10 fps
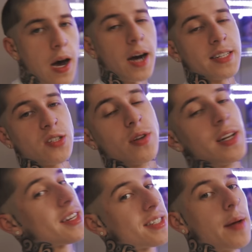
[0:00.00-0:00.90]
Alright, so the
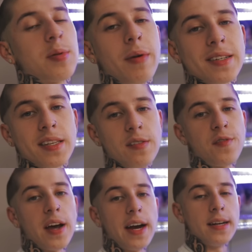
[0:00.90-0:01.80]
next step to my skin
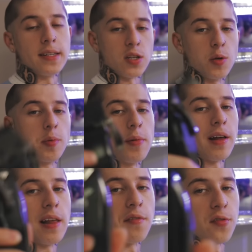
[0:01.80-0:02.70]
fade is gonna be
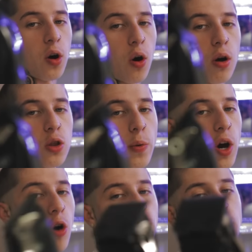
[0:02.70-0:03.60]
my lever all the way
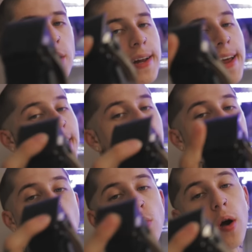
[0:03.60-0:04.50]
open and I
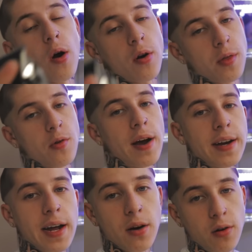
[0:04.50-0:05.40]
got no guard on there right
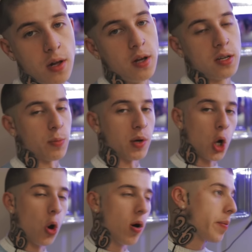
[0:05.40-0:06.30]
now. So I'm gonna
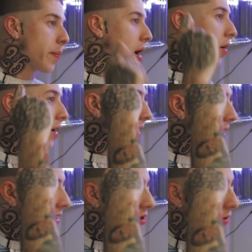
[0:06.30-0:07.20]
go up about an
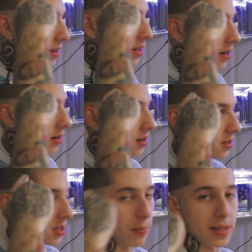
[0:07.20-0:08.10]
inch right there
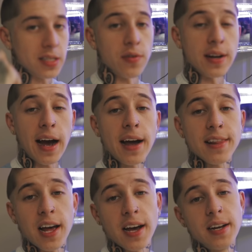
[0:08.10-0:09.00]
to give myself a
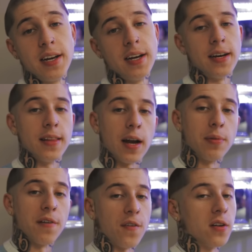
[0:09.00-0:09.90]
guideline and that'll
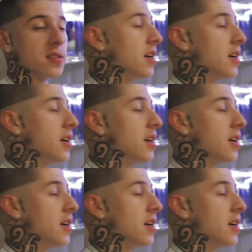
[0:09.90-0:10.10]
be the first